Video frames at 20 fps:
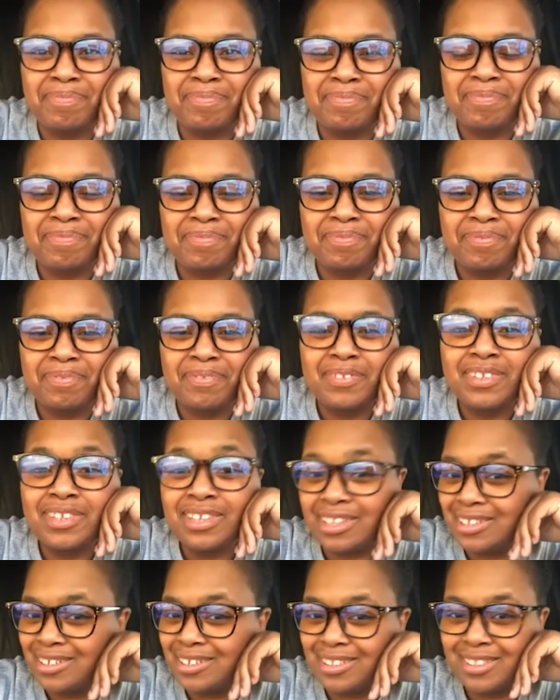got a
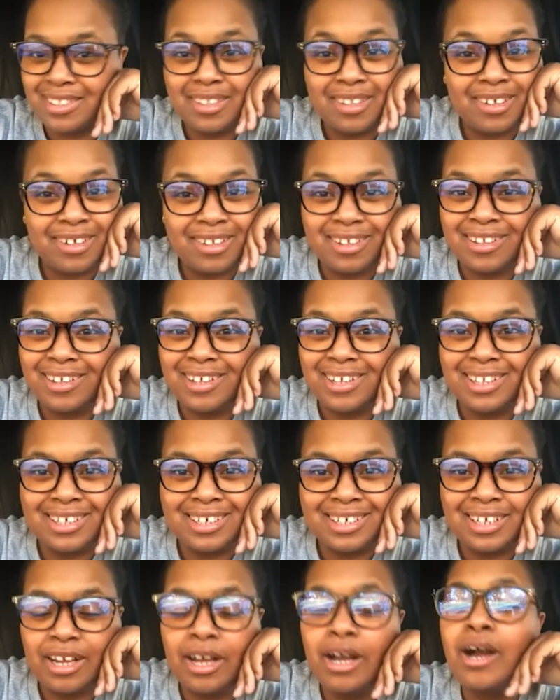gang of the
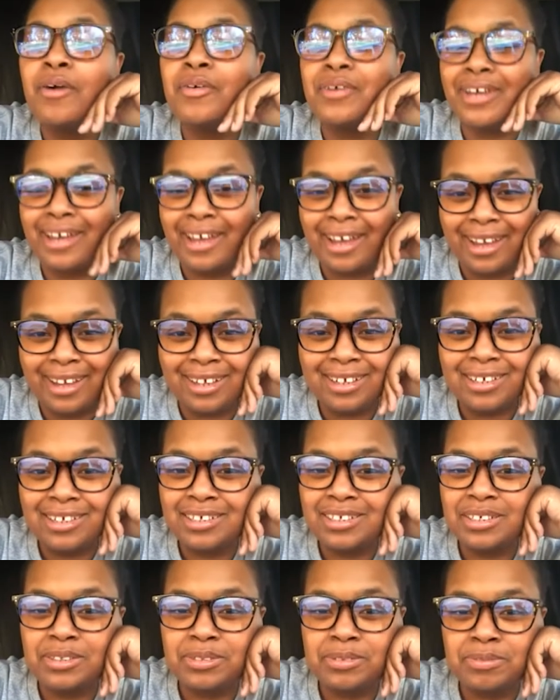girl. Okay. The
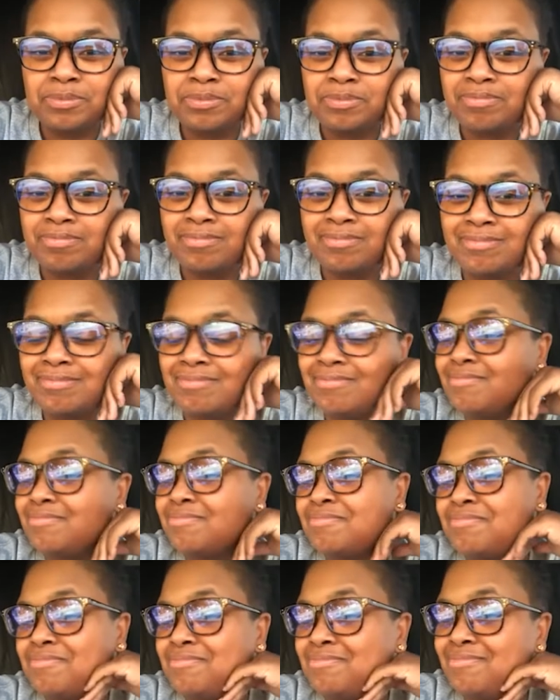girl is
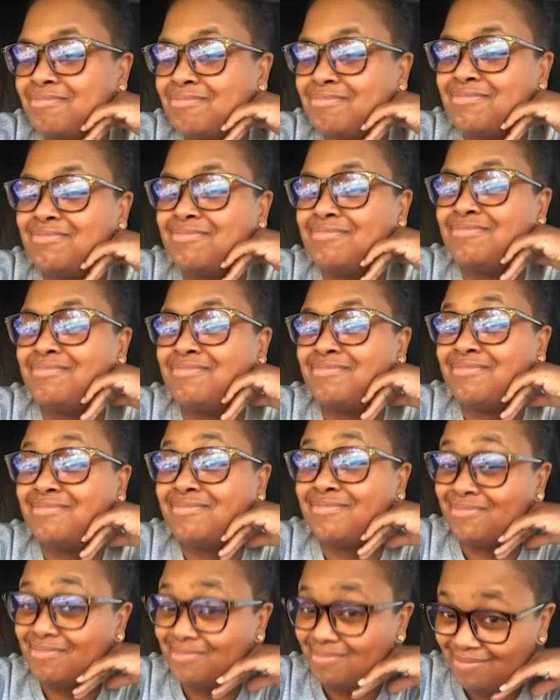fire. You know,
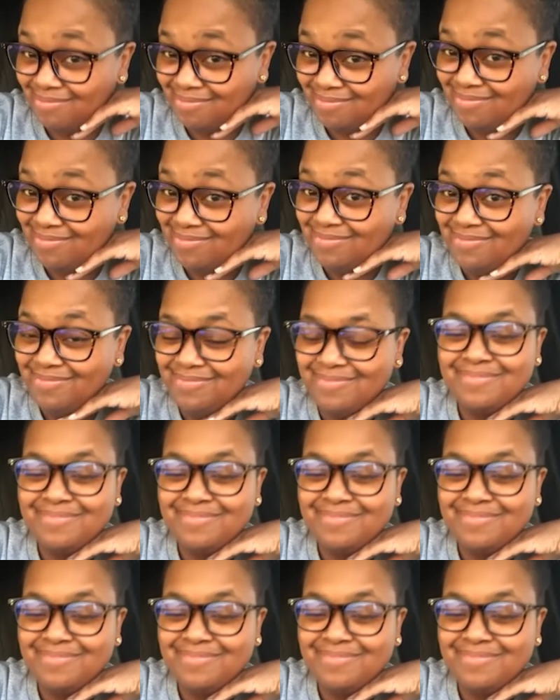I you know, like I